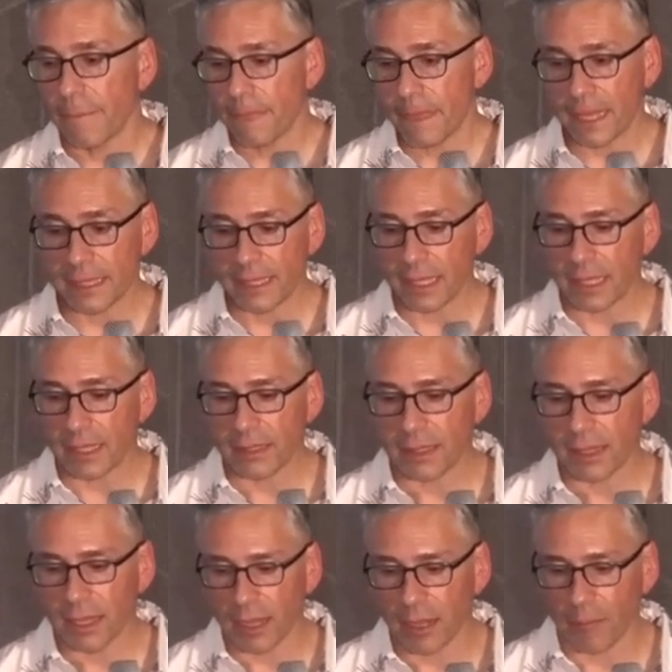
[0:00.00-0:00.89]
And then,
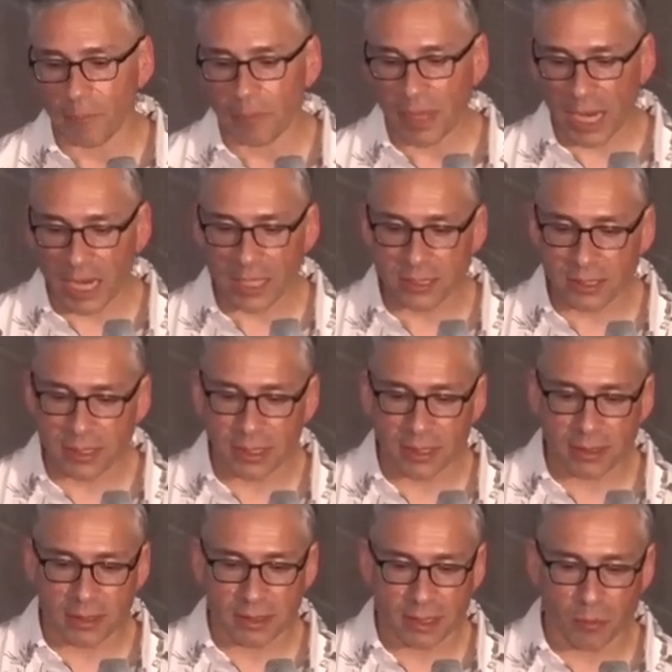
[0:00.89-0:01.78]
um, actually,
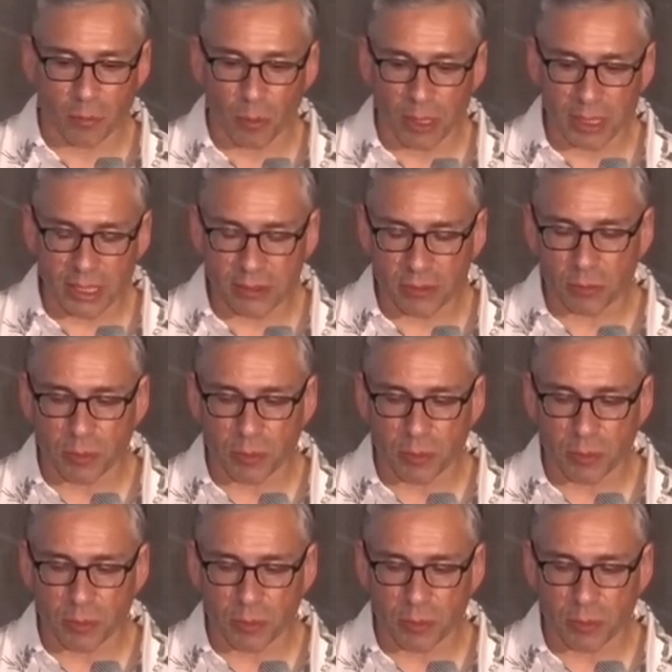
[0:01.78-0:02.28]
the, the one that's